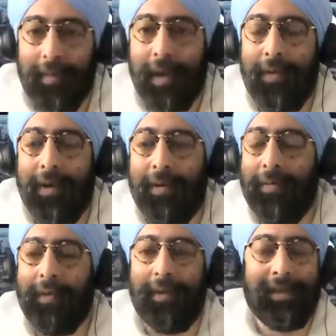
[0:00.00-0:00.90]
We
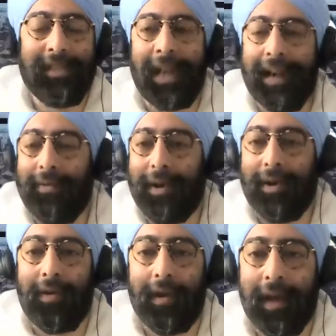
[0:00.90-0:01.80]
will send a
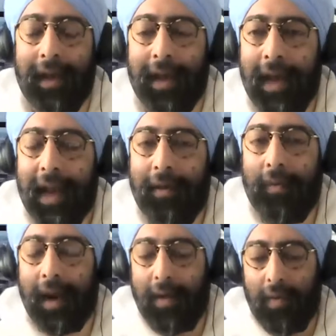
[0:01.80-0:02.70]
recording. And
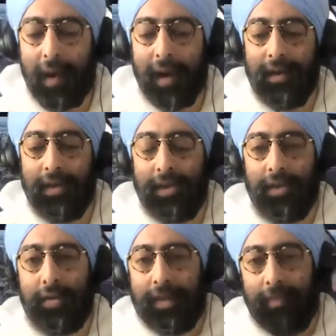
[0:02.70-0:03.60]
what I wanted to
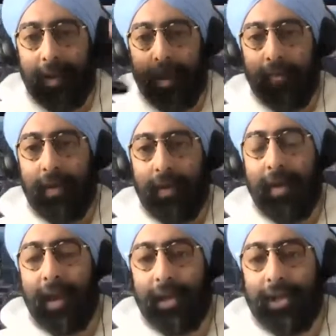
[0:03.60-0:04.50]
do as part of your
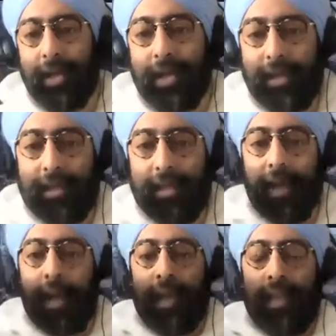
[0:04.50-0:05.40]
pitch is,
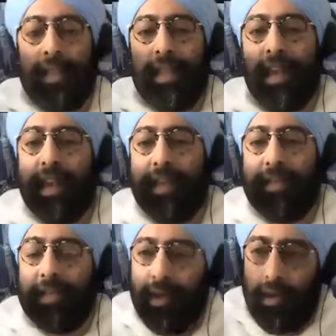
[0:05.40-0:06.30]
the thing
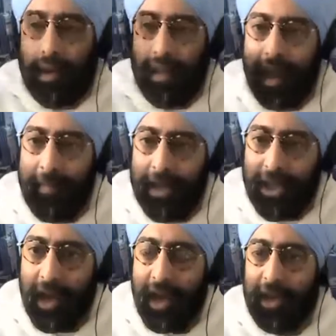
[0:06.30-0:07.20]
is climate
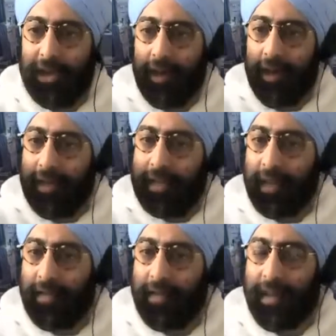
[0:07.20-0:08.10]
change and all these
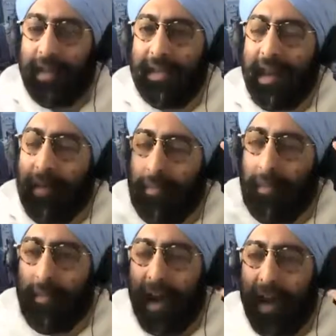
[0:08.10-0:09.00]
other things, Teddy,
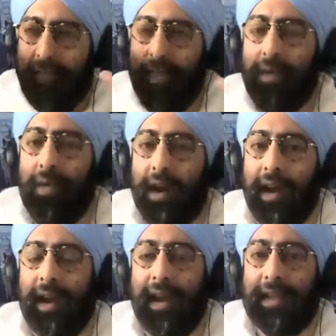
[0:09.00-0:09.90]
my view on
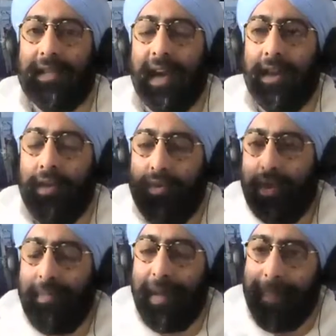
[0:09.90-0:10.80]
it is that you
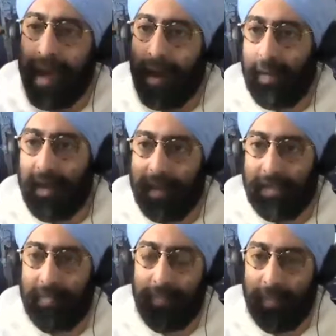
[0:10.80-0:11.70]
should be powering
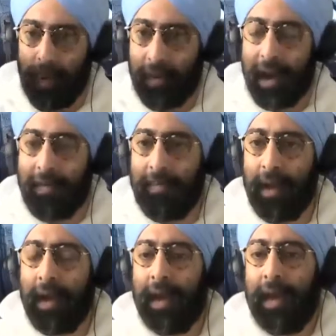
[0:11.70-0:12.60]
this program
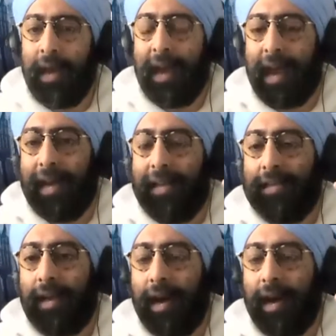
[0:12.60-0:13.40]
as,